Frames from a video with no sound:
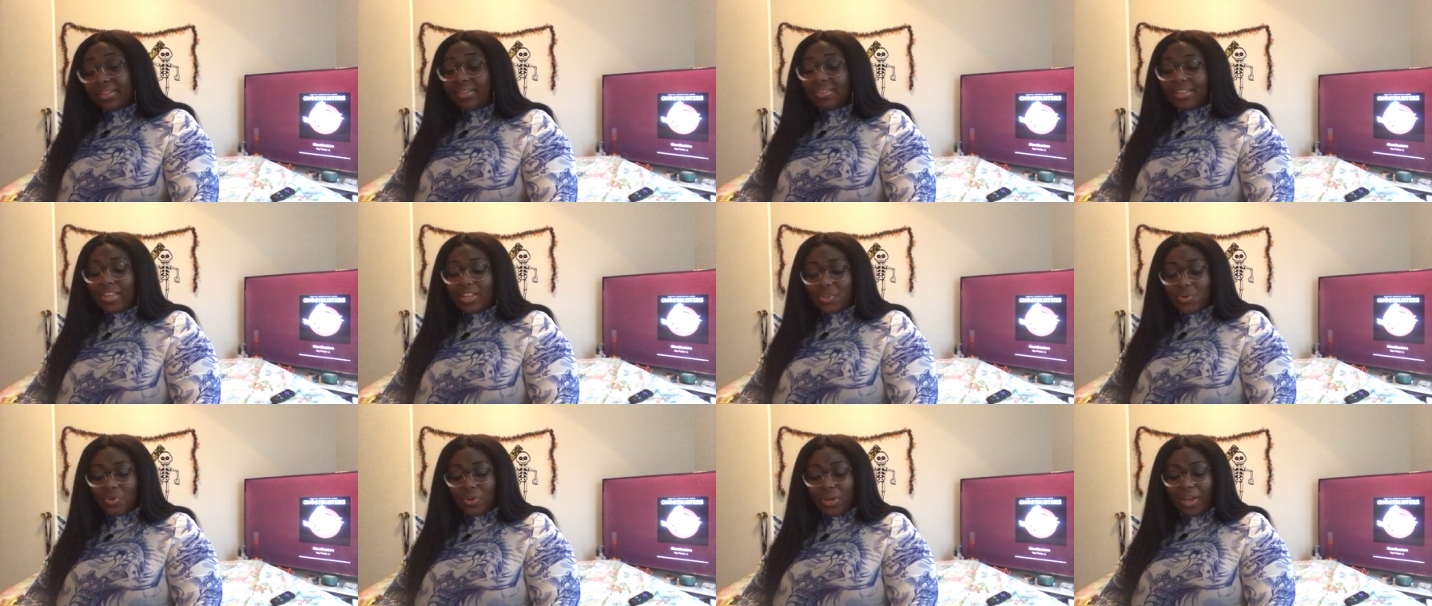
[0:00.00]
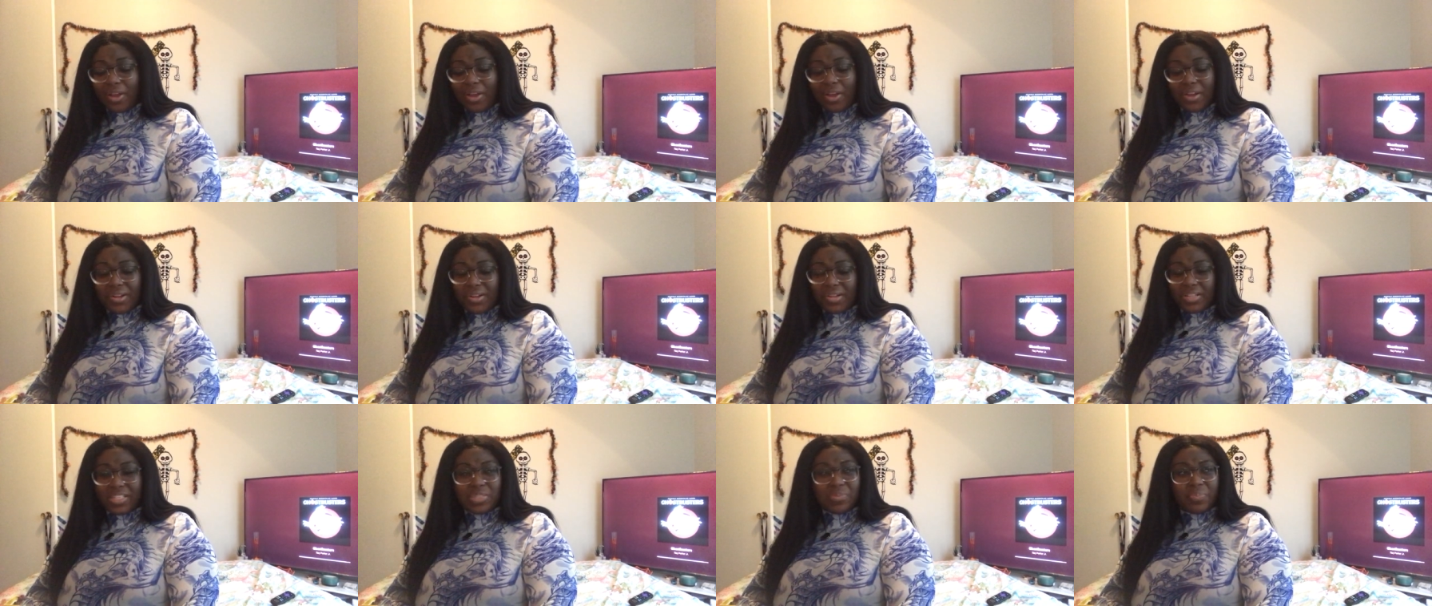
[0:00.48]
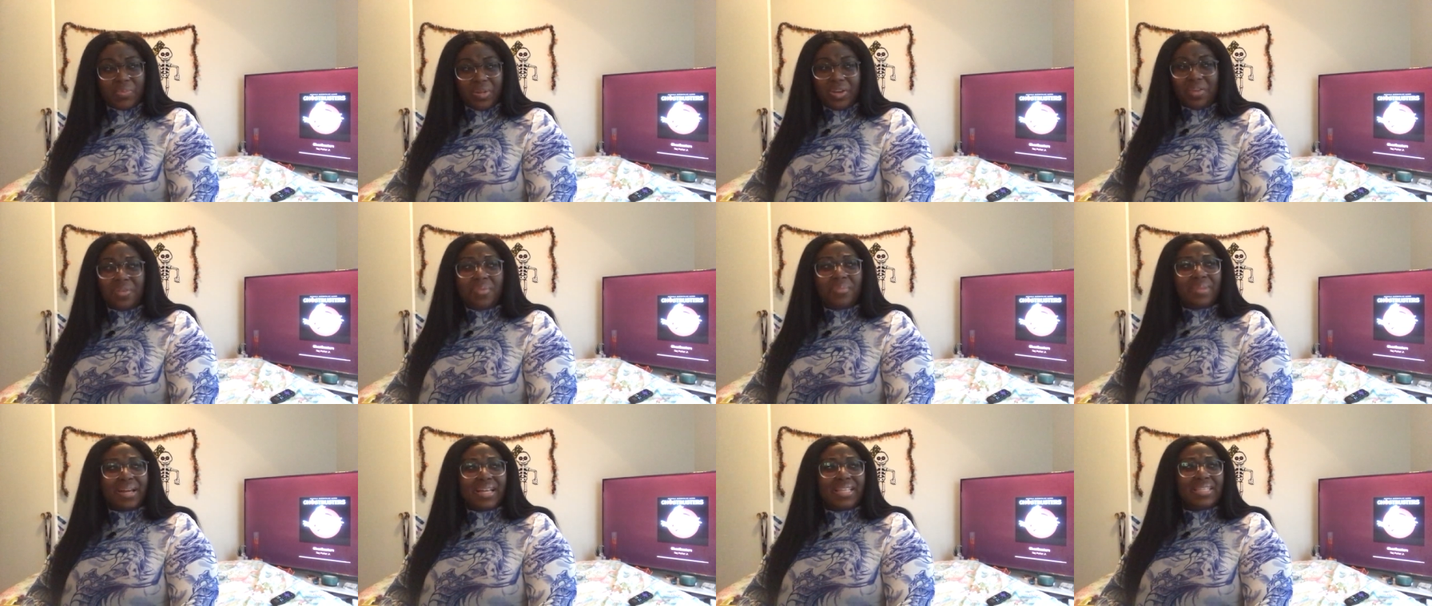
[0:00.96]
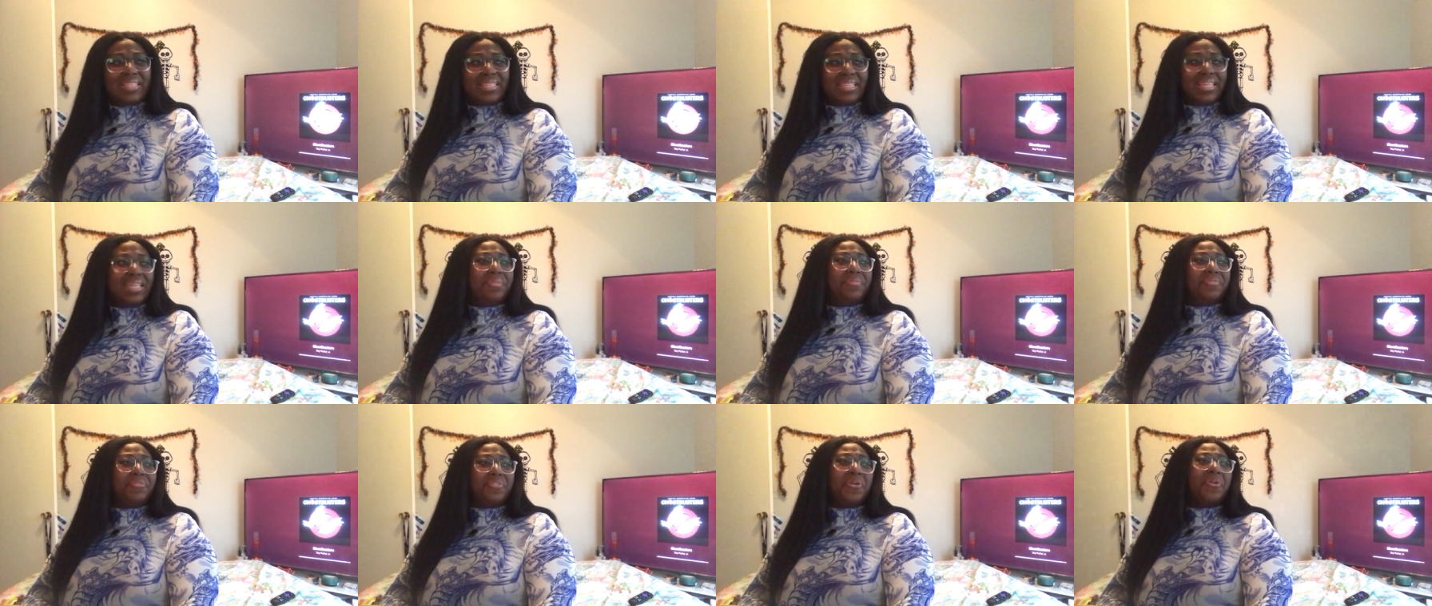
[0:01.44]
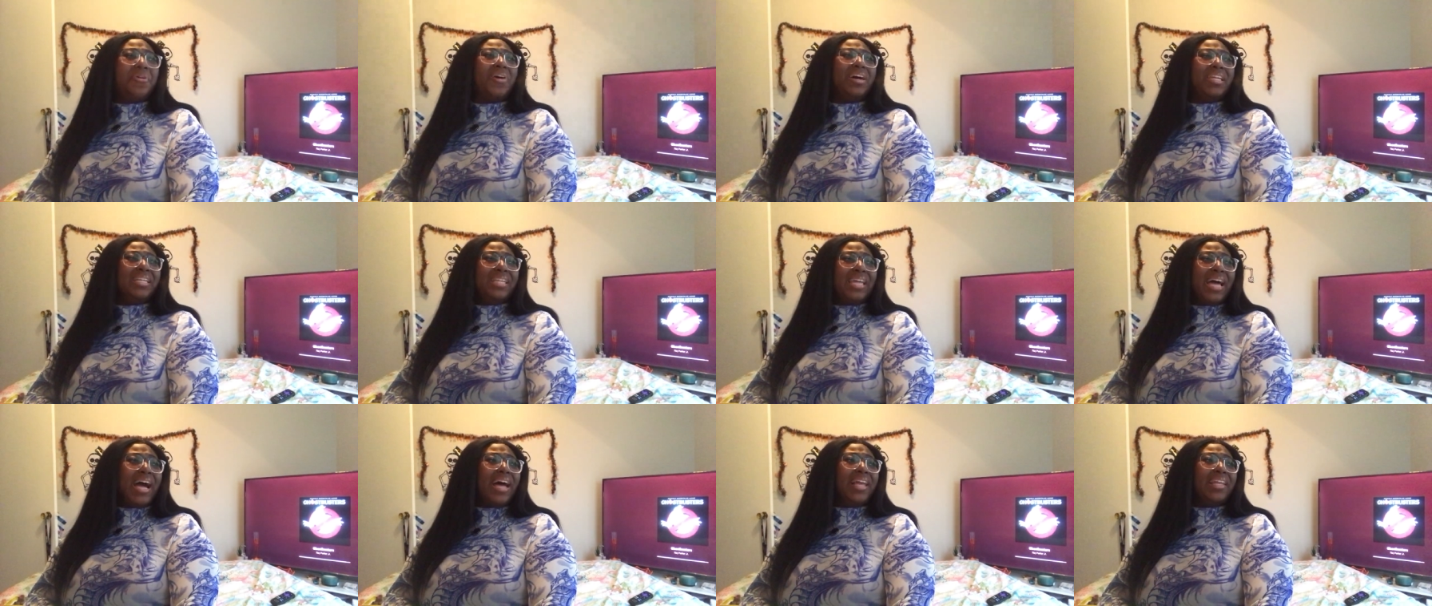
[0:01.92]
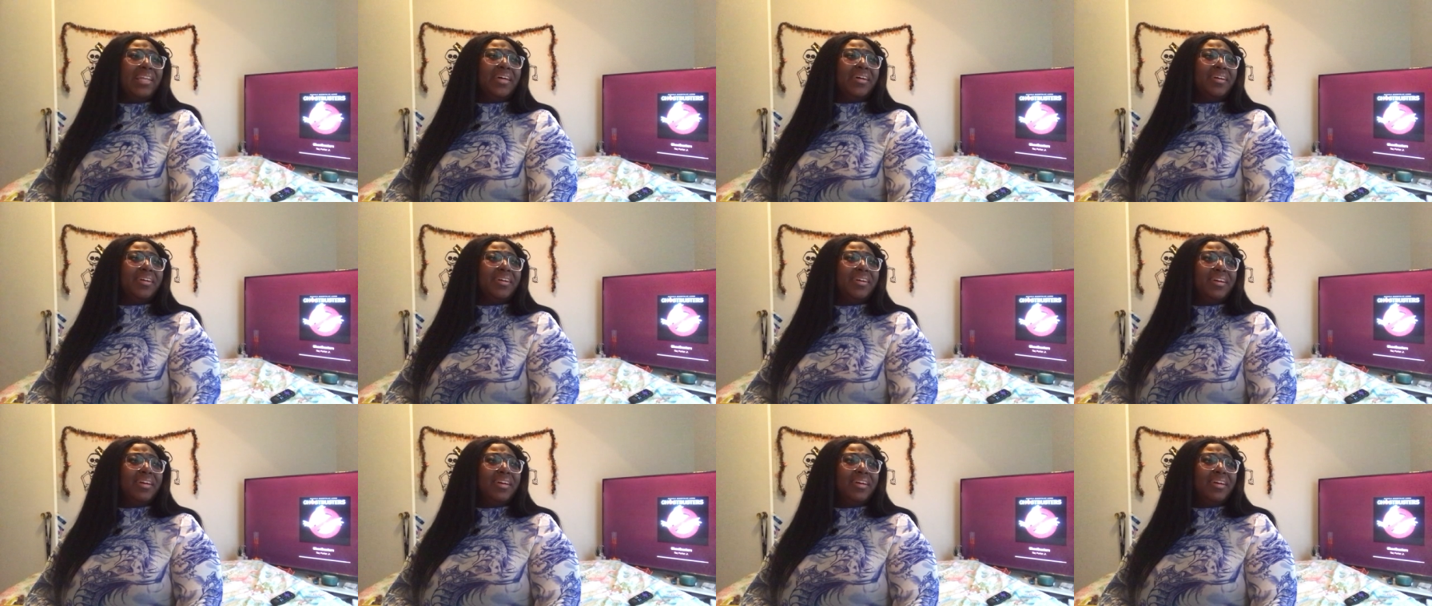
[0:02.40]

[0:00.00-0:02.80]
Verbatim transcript: That's what I heard. Spit on my tip for a dollar.